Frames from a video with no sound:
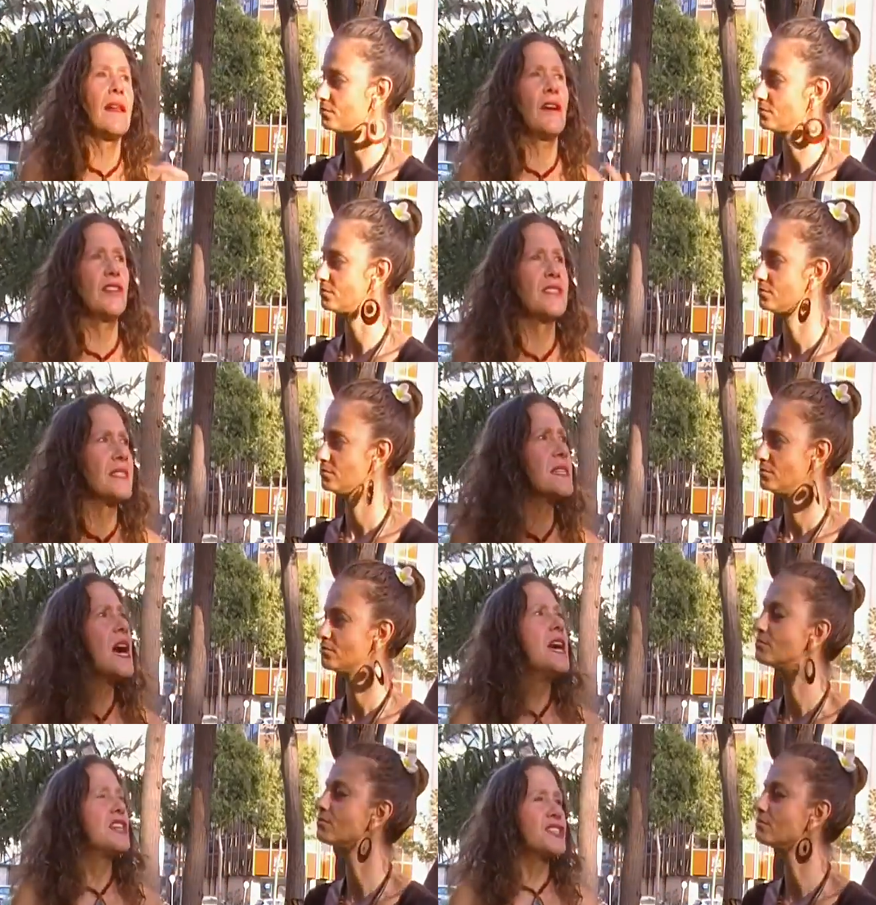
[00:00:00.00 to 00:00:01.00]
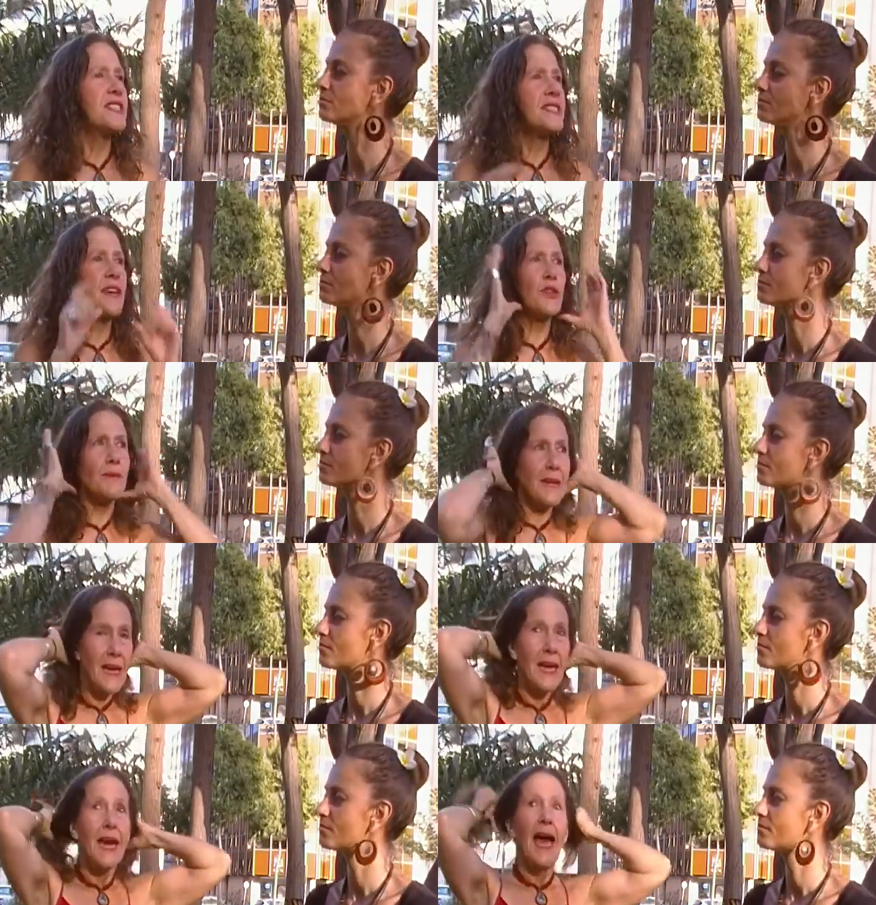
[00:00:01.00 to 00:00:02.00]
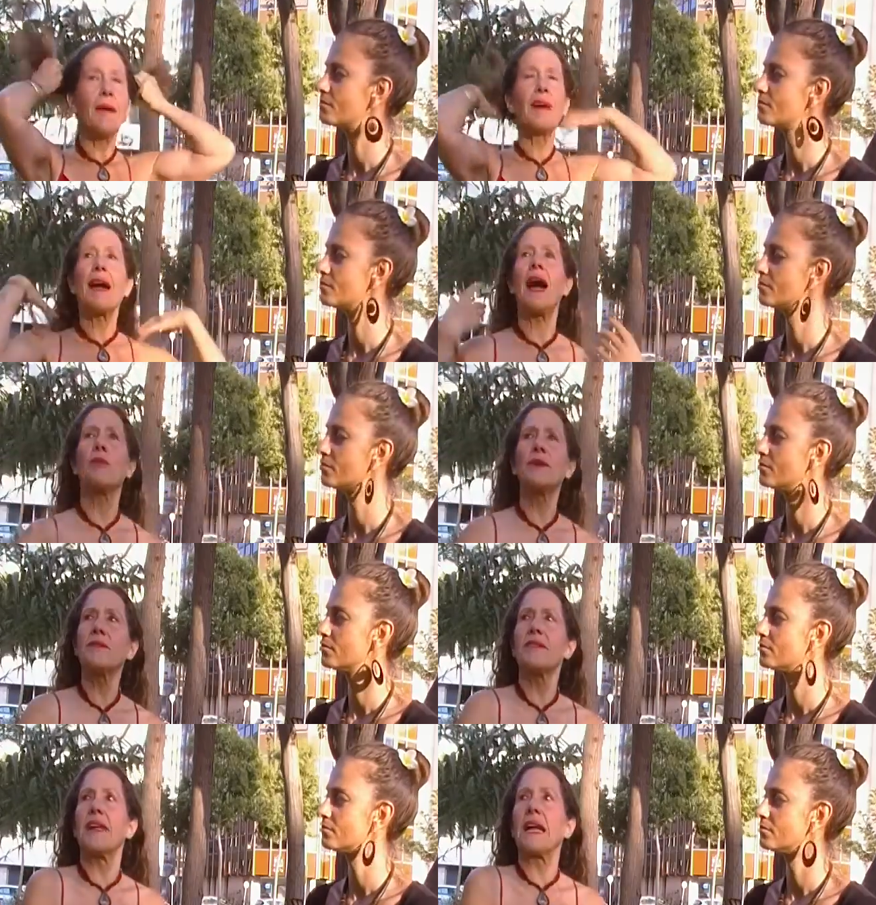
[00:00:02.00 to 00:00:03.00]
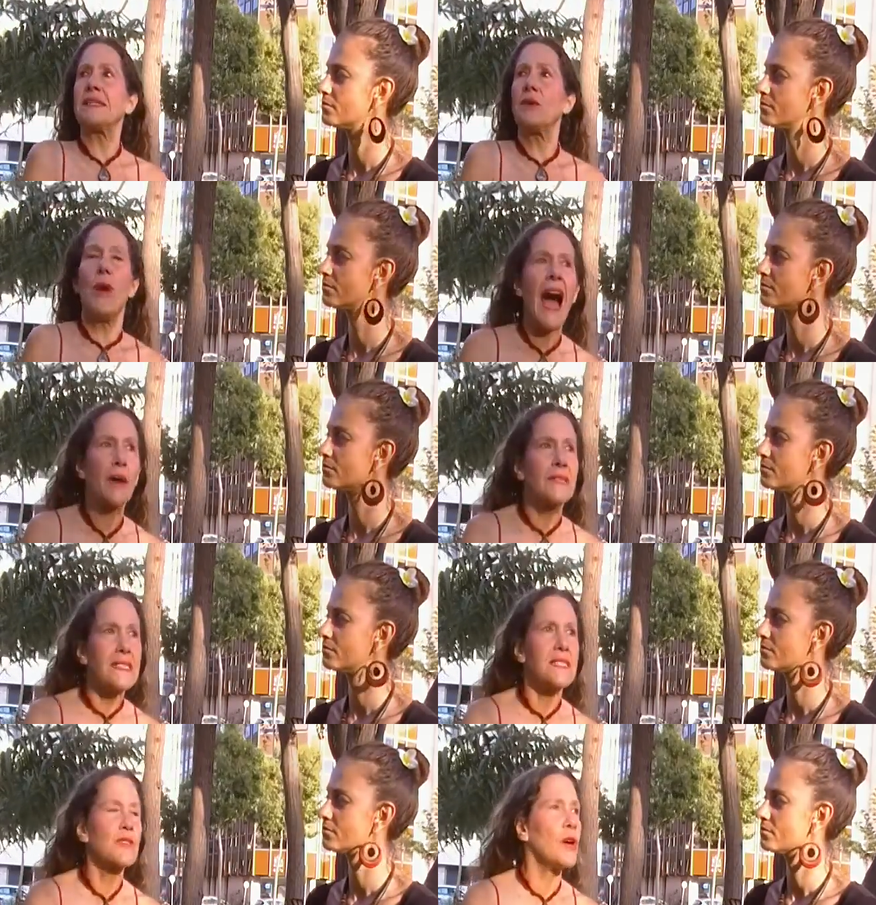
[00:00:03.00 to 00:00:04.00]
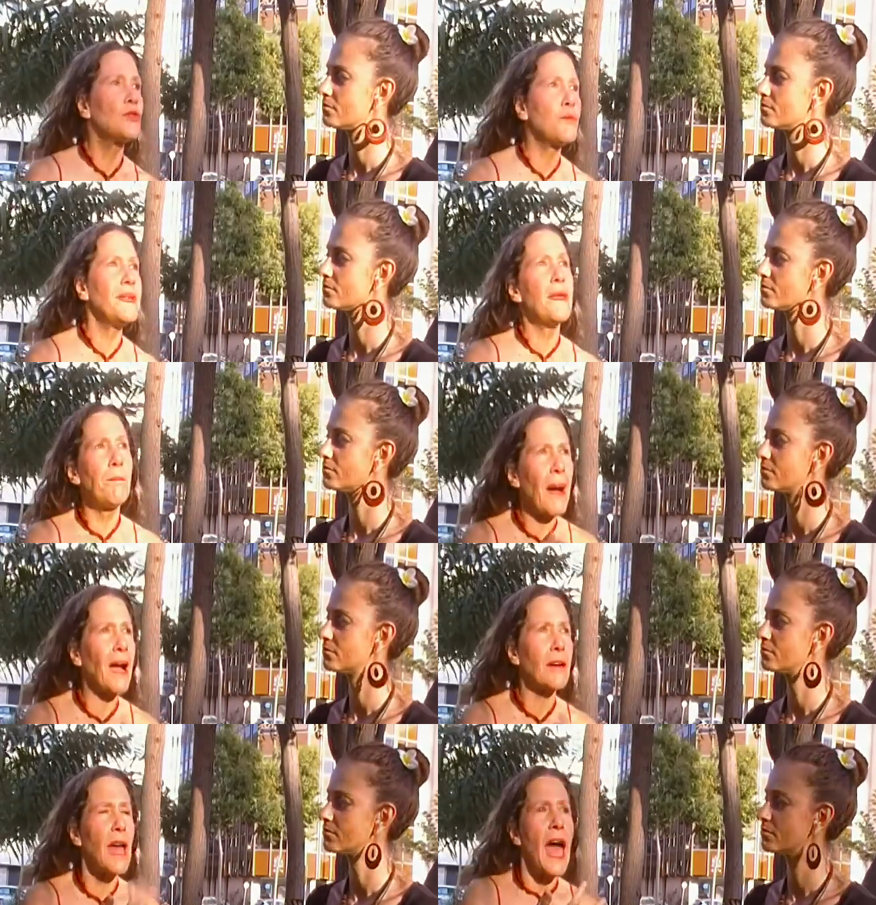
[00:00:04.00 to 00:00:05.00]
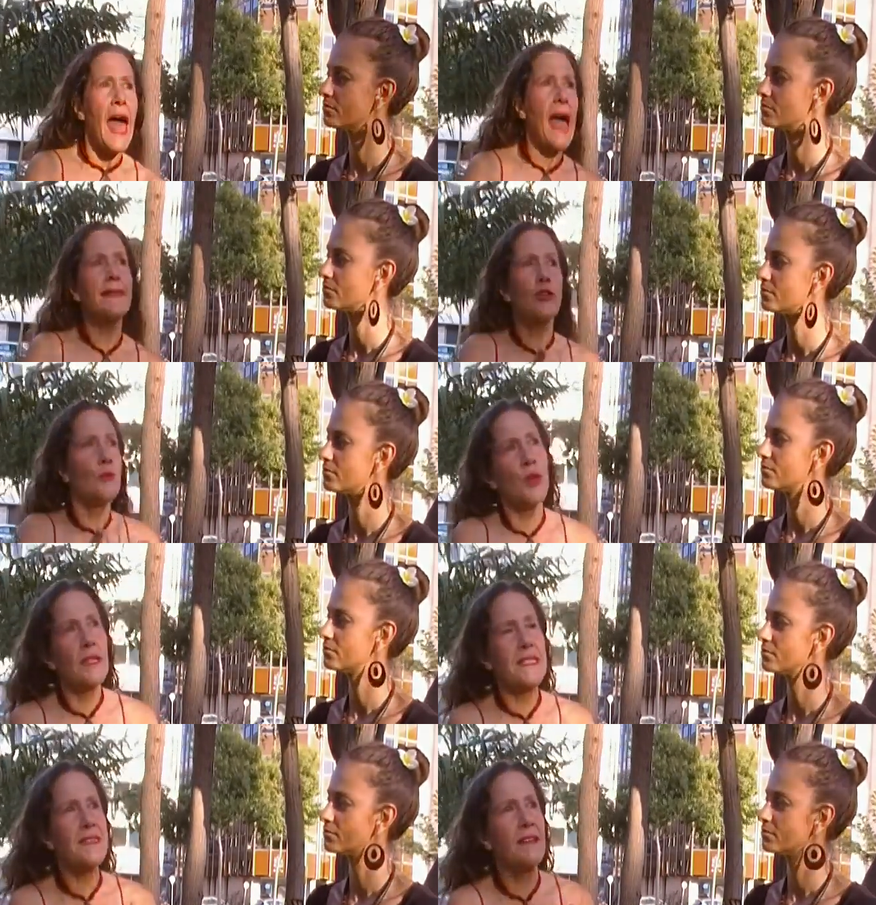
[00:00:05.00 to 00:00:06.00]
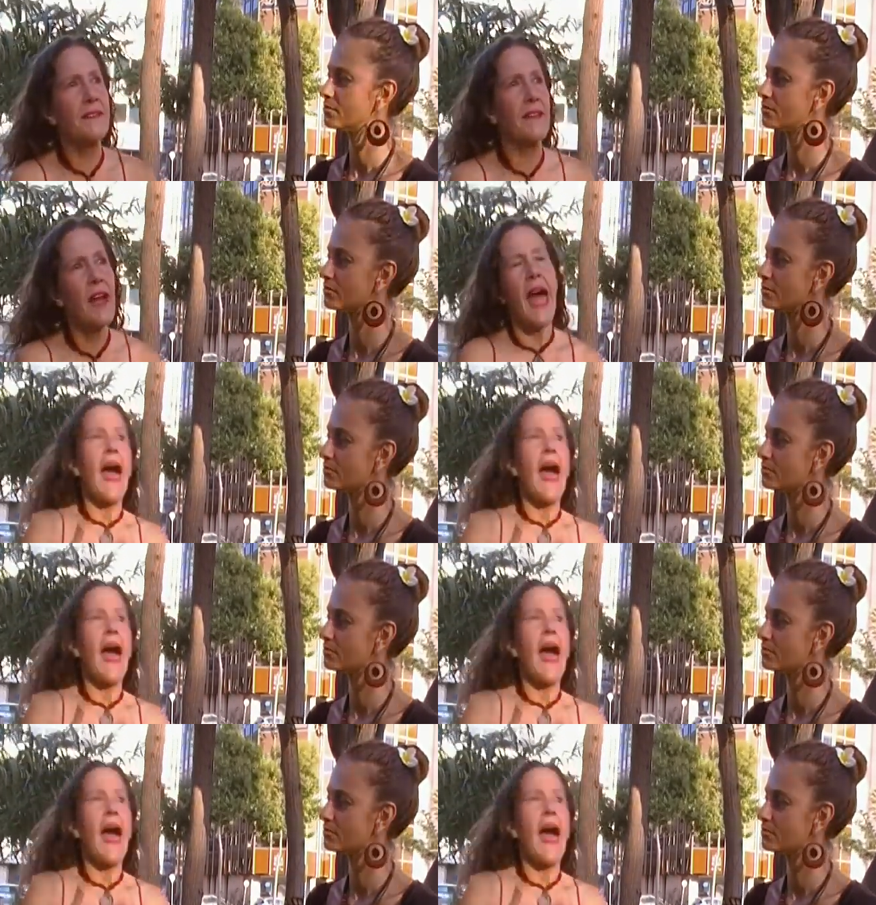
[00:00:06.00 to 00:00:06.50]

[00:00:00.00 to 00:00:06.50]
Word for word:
Speaker 1: Gila Hertz, and she said to me, "Hey, Michal, what do you think?" I said, "Wow, this is going to be the park and the community center